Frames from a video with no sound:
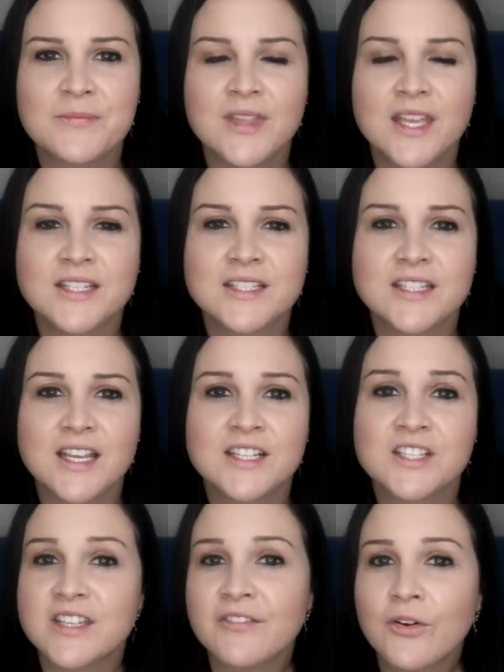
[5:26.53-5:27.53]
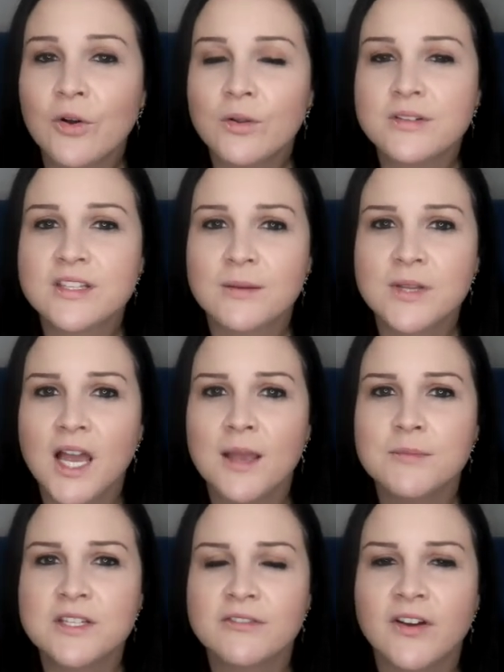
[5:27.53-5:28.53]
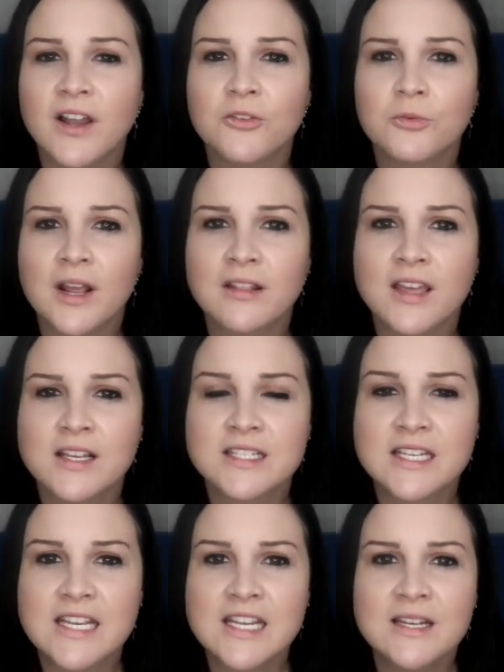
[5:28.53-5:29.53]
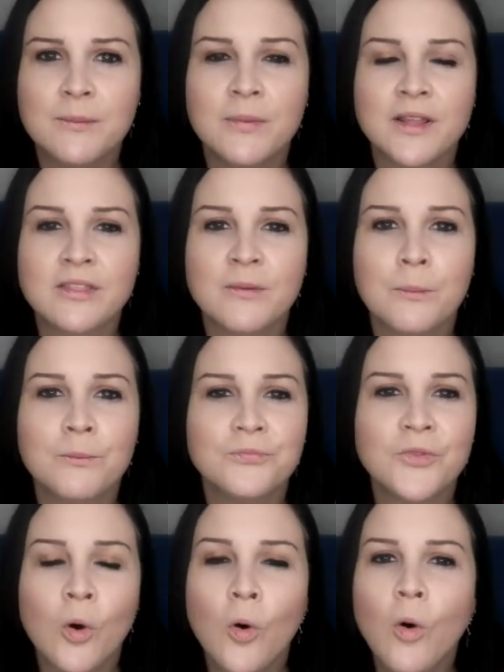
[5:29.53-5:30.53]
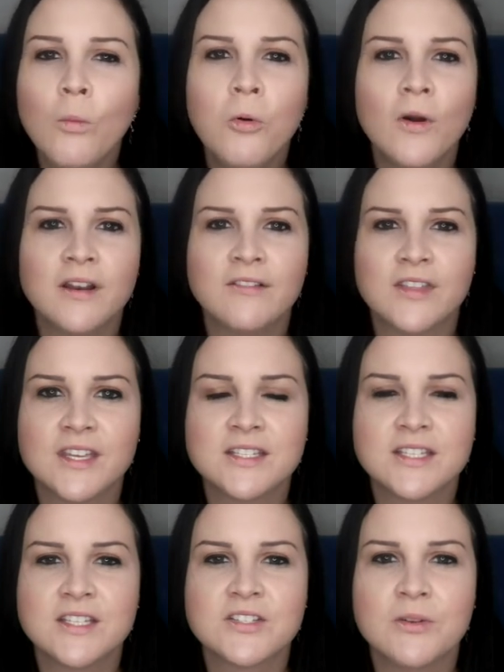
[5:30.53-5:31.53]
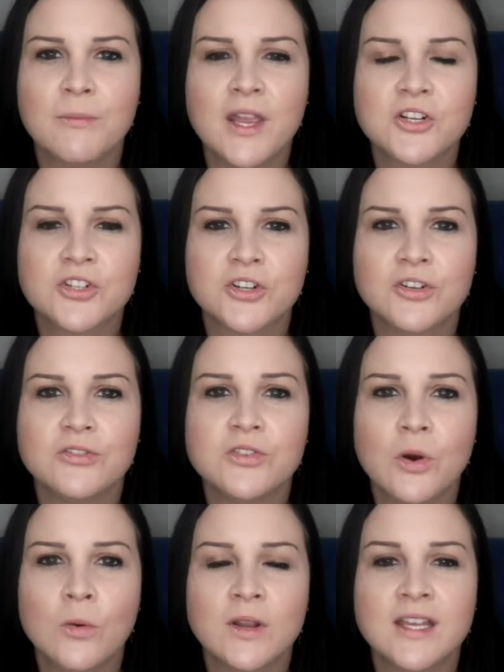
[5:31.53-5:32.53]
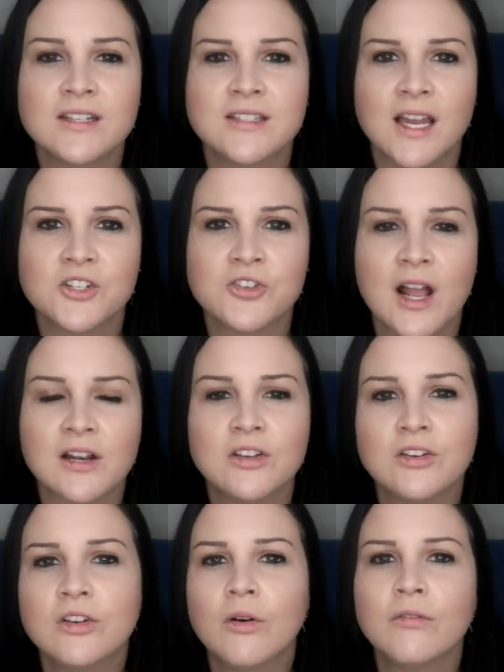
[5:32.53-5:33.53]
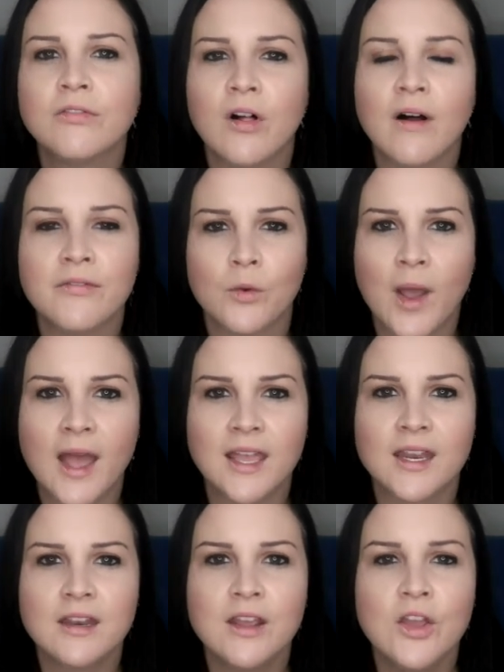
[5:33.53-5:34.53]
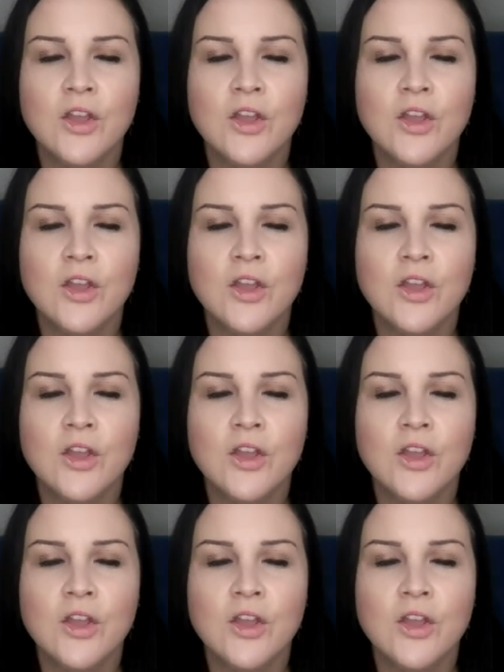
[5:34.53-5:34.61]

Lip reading: It's difficult sometimes to find the right things to eat, but the whole point of this is to make sure you don't get sidetracked and you don't fall off the wagon.